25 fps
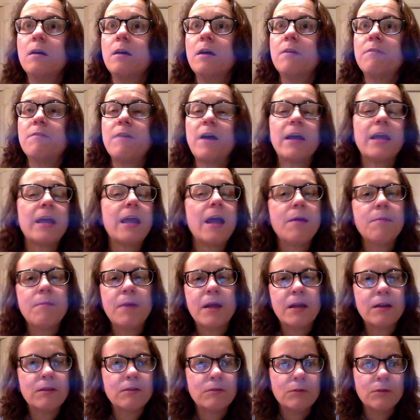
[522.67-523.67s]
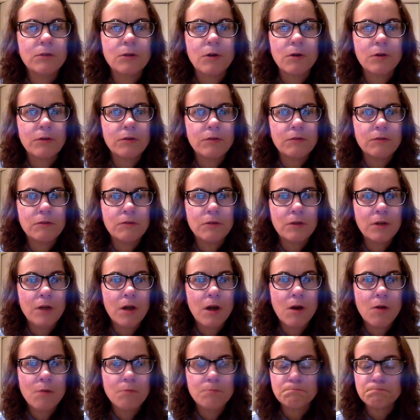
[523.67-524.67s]
if I can't make it to a yoga
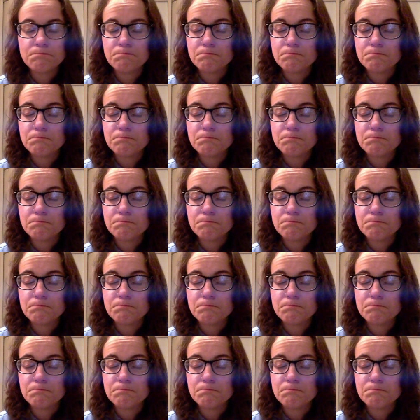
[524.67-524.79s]
studio,